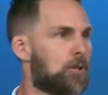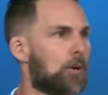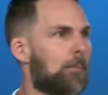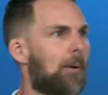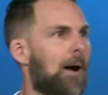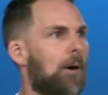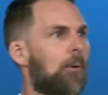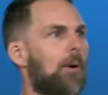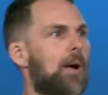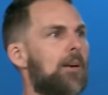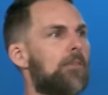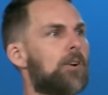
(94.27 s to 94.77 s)
So,
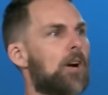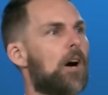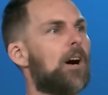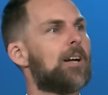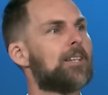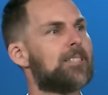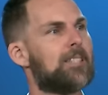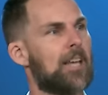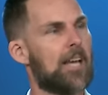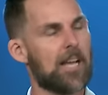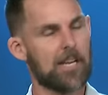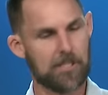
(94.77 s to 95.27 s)
by way of
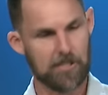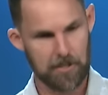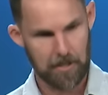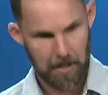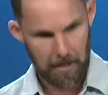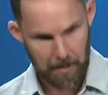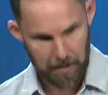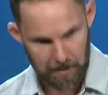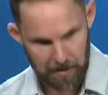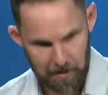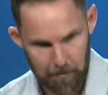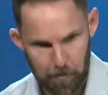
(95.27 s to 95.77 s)

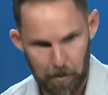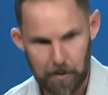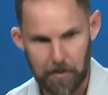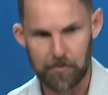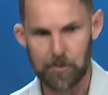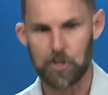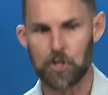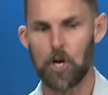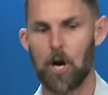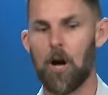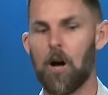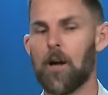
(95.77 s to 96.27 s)
context, the book
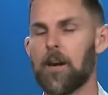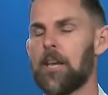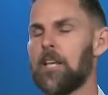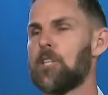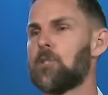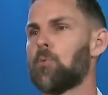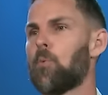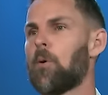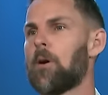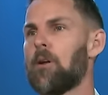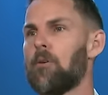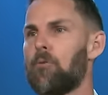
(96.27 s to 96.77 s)
of John
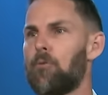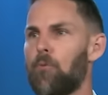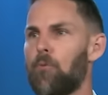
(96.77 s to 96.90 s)
is one of